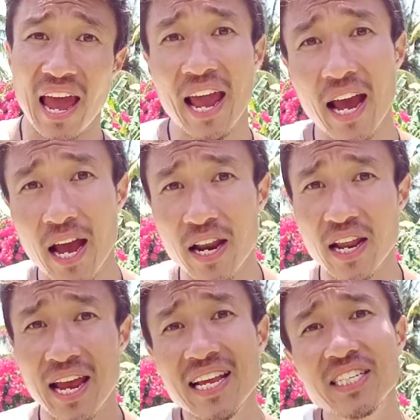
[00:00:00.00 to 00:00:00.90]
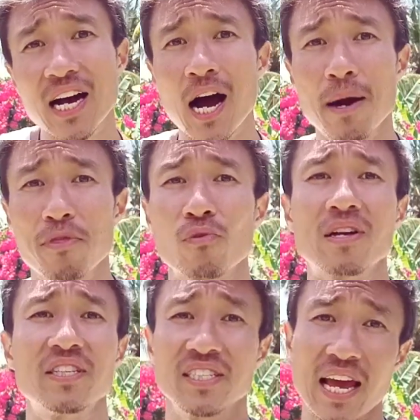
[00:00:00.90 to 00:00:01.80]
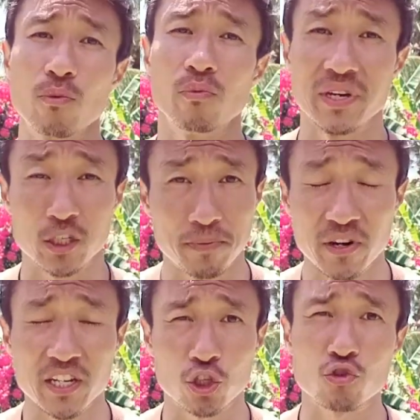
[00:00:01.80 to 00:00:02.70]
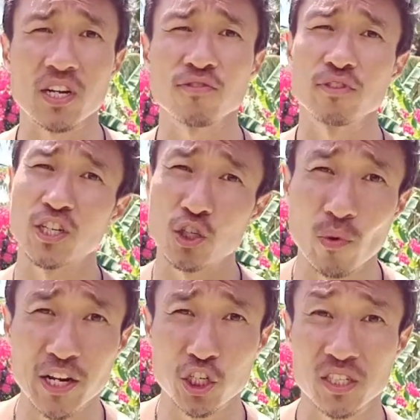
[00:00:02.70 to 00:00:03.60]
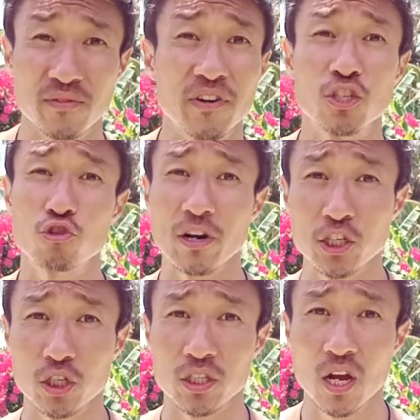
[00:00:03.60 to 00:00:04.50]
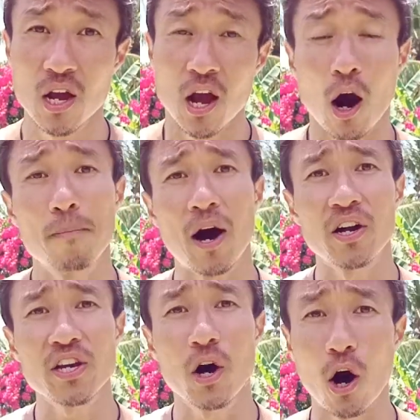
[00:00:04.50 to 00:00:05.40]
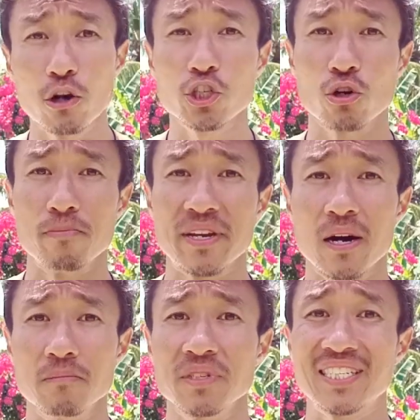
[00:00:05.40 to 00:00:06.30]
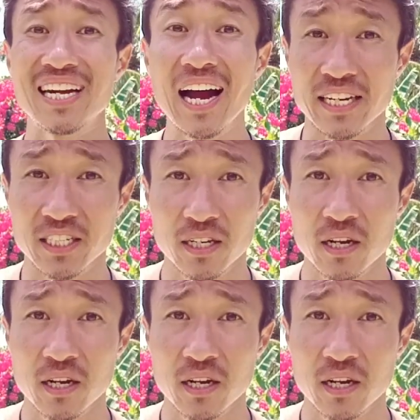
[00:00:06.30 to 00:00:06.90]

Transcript: And any time throughout the day when we experience stressful situations and frustrations, our body also becomes tight.